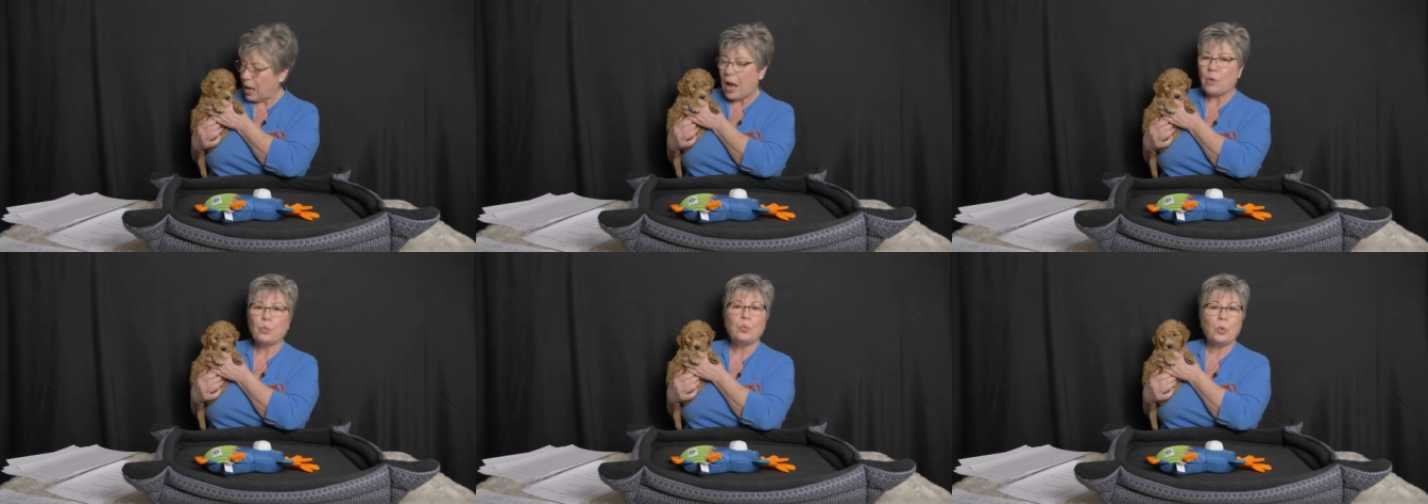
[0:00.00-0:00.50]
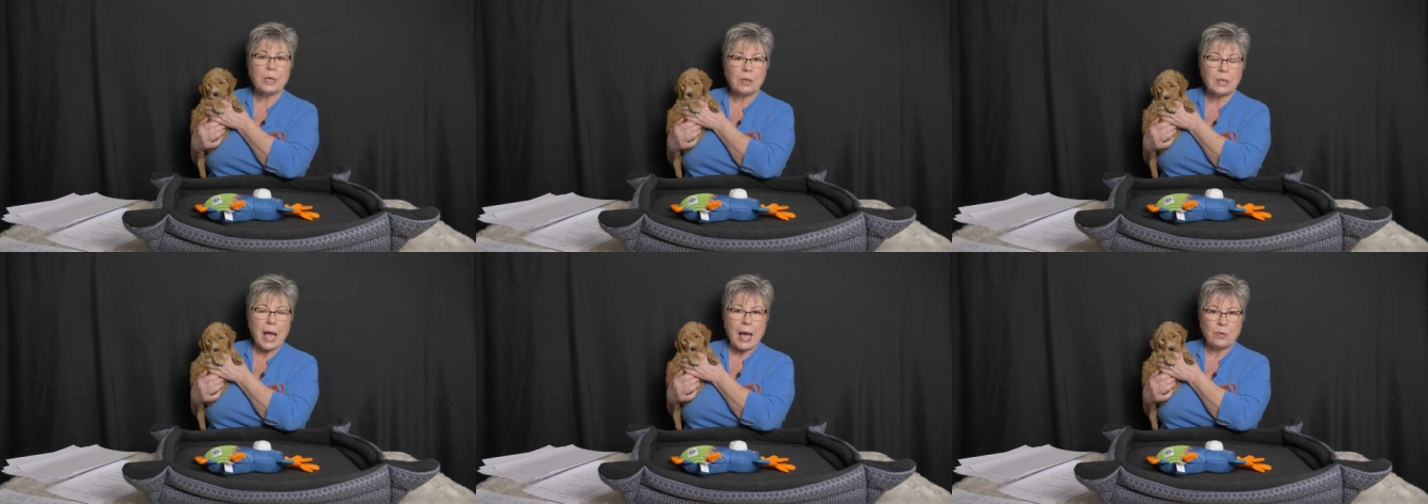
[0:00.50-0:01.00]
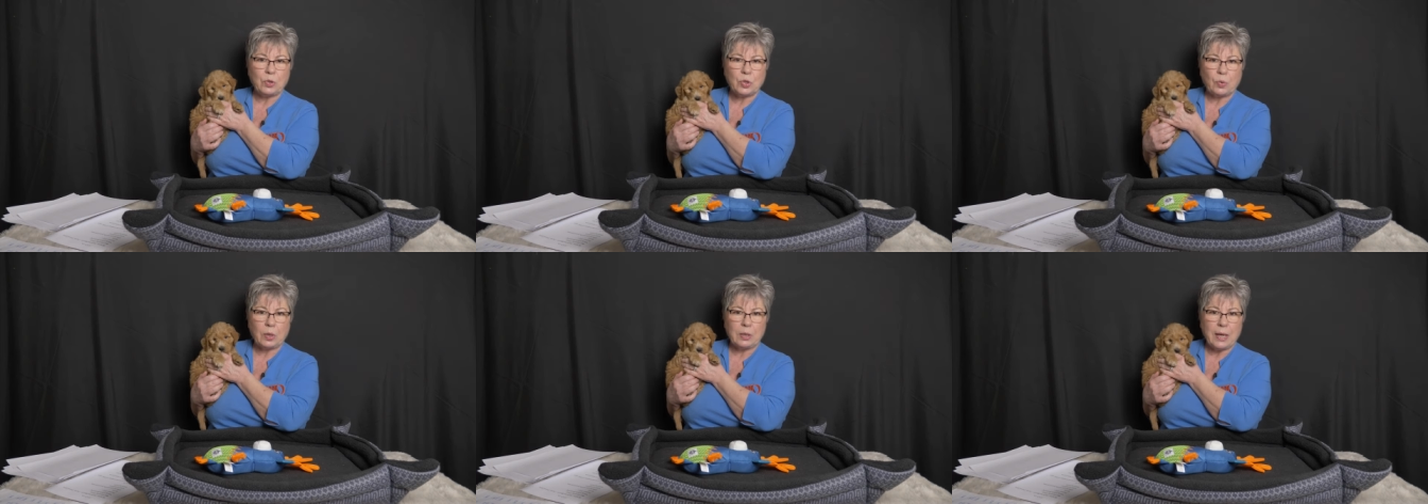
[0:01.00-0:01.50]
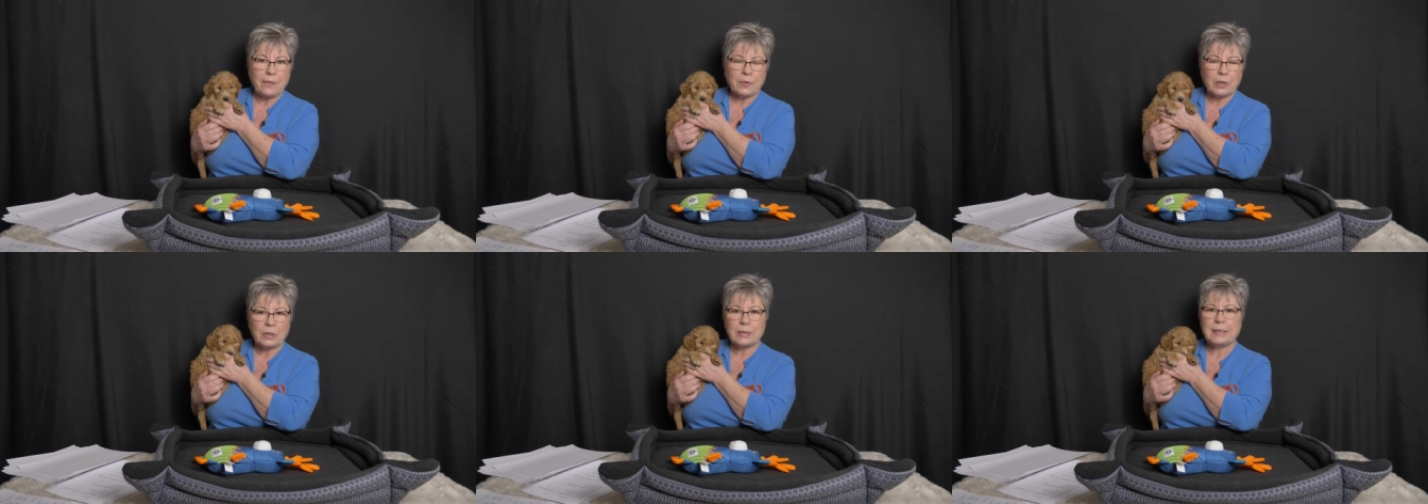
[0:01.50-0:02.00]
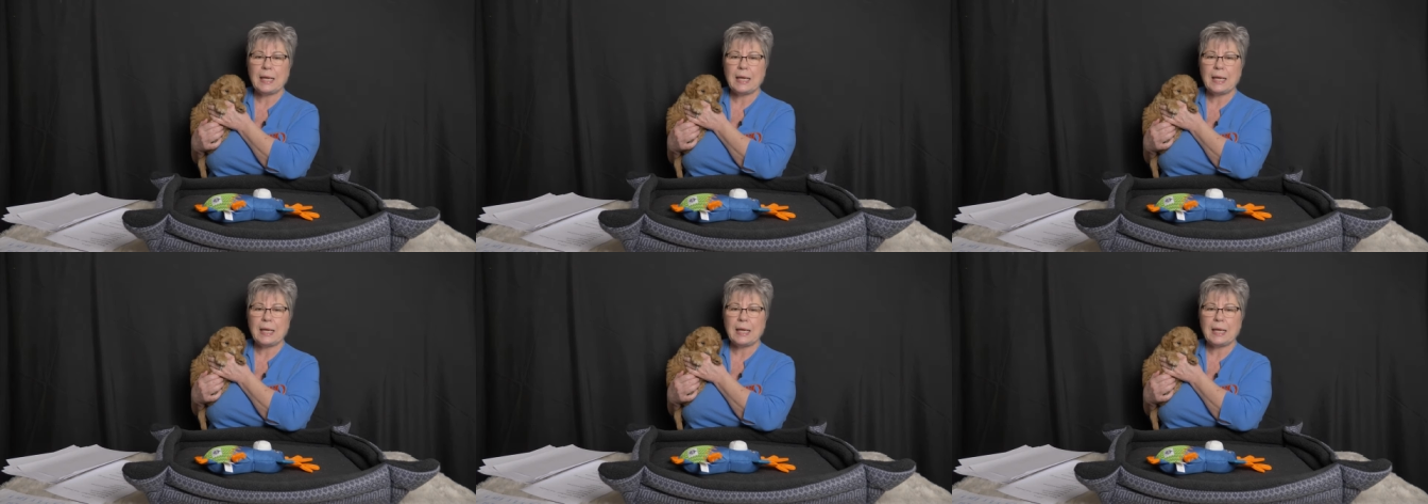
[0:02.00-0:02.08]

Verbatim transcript: a real outdoor lover.